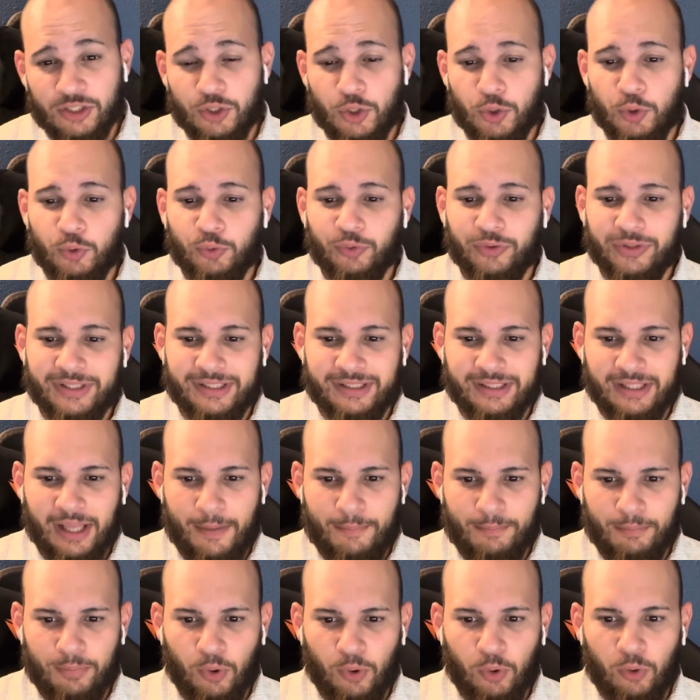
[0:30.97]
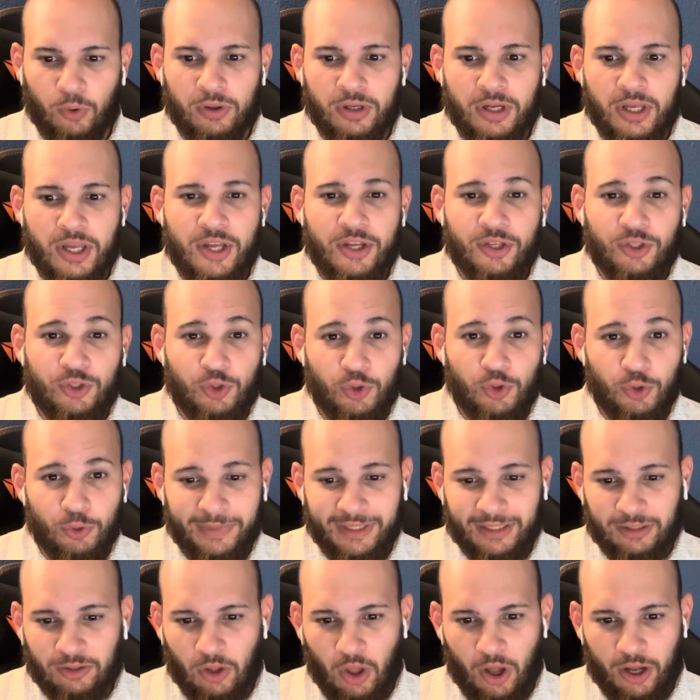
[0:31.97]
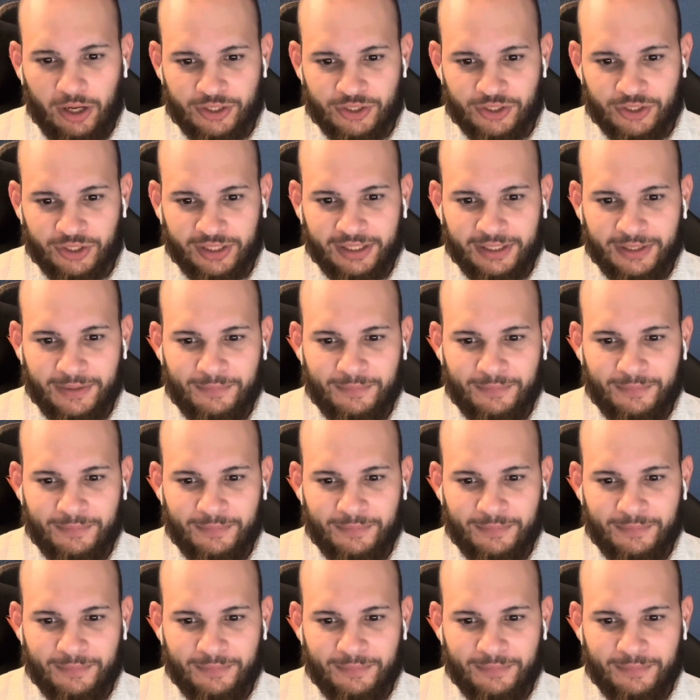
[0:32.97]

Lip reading: to resemble human logic.